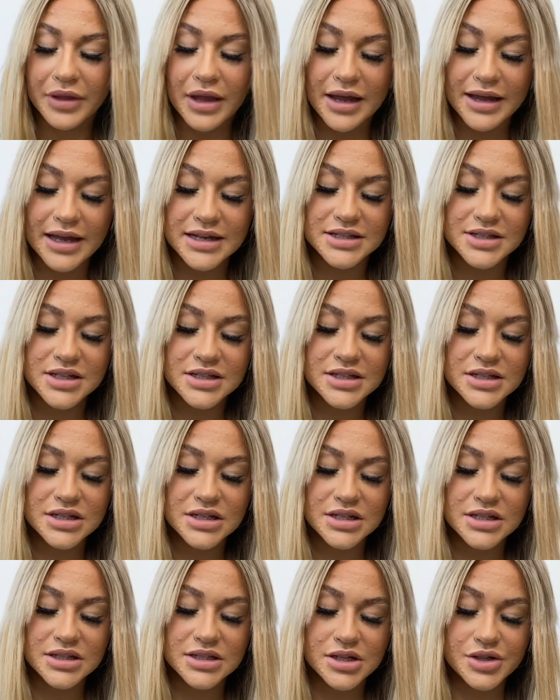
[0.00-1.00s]
Okay, so this is
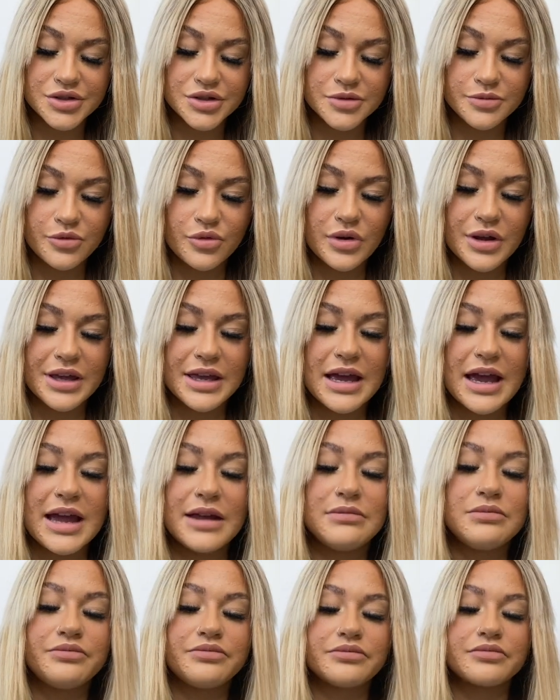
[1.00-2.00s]
in a size small
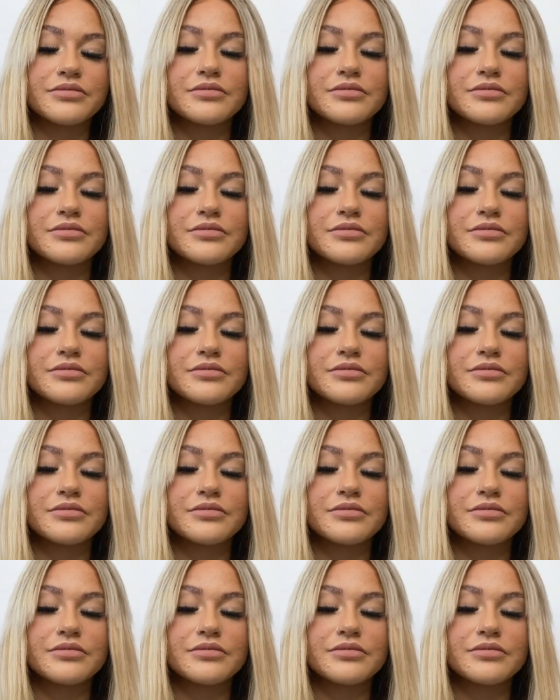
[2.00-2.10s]
again.